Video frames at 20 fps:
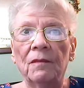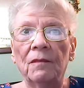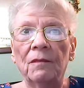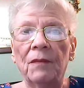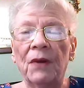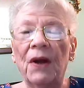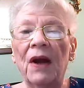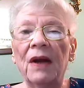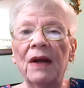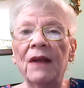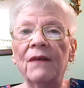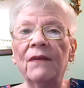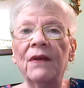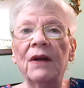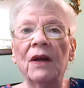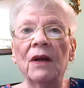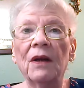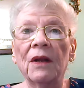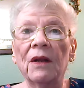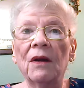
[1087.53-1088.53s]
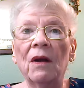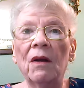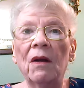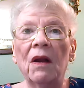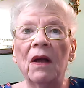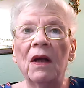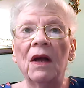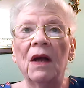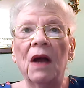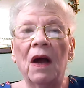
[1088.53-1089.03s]
But I live in a little
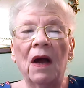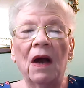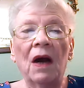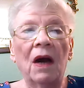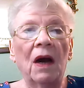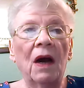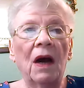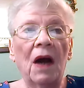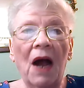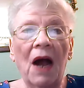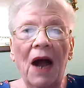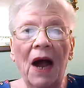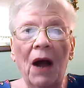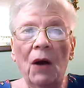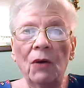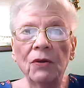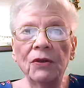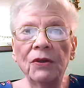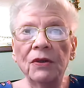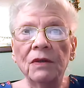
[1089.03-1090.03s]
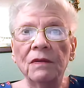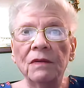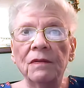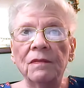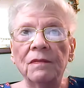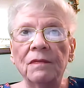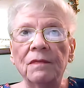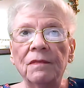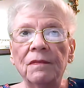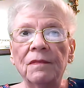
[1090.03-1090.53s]
uh, house.
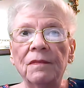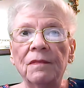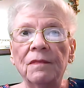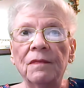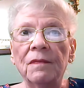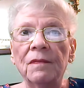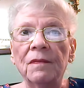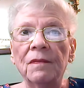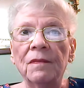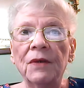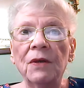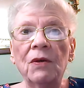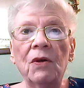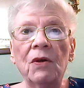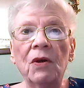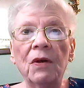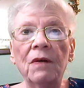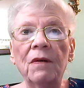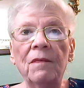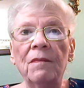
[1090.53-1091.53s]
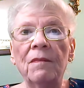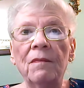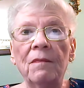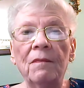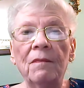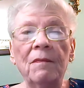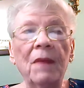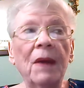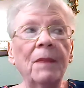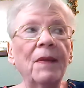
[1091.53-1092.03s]
You could
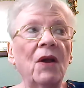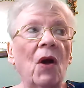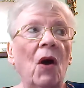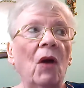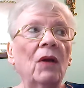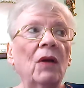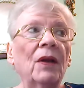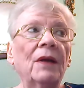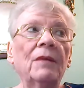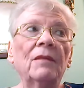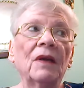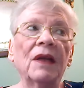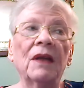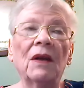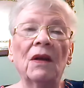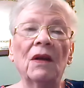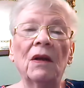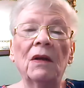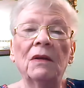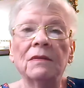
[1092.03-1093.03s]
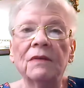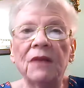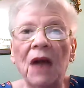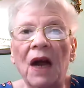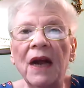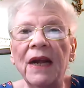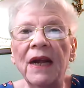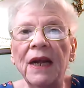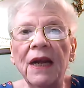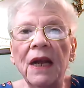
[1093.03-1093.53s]
maybe call it little,
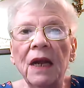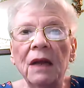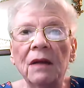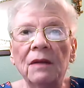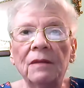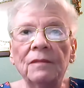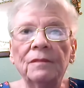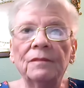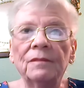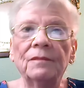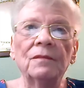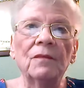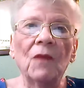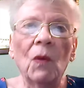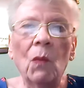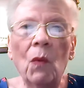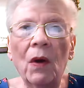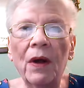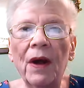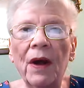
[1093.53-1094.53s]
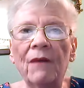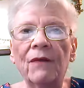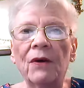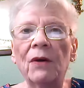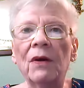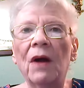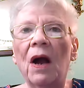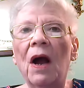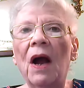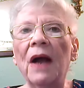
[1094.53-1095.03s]
tiny,
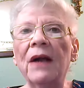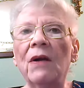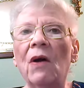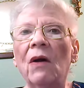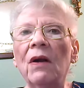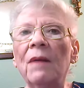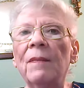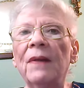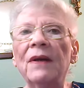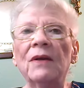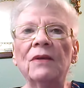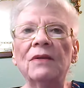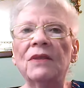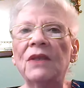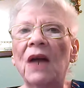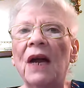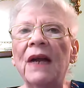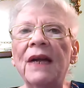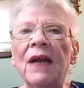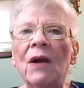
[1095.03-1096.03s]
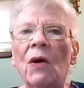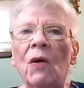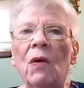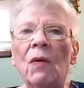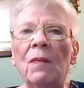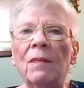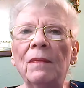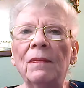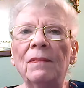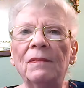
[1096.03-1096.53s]
whatever. I call it my little tiny
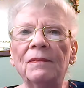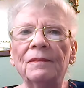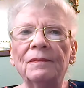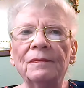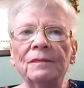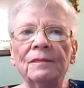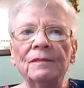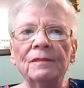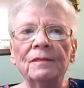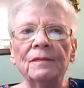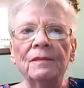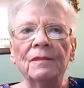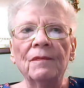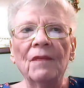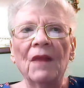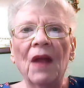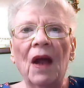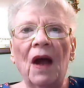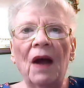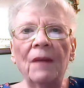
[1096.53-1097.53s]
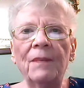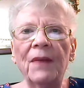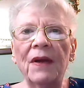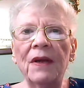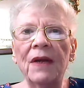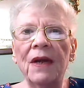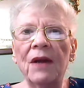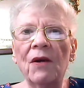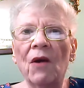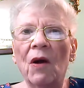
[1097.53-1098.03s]
home. I've been
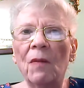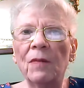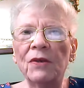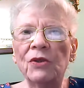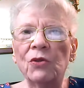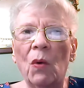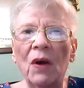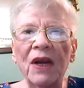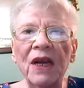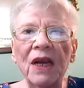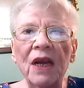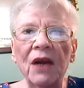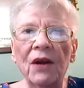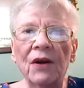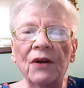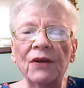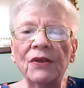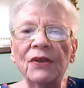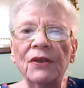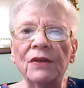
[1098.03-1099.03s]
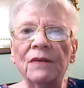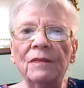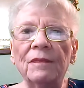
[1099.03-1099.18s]
here almost 20 years.